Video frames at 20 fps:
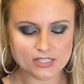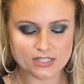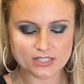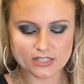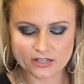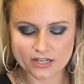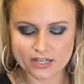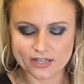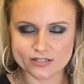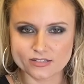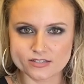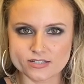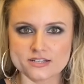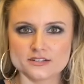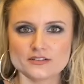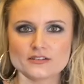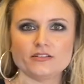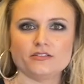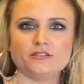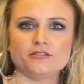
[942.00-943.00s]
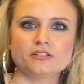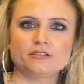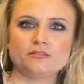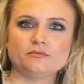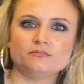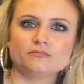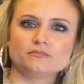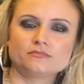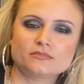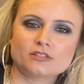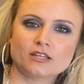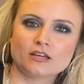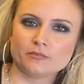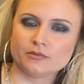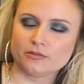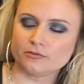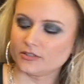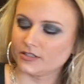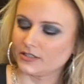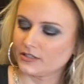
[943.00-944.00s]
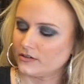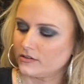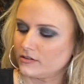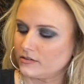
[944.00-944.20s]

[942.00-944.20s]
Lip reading: Okay, you can tell me where to go.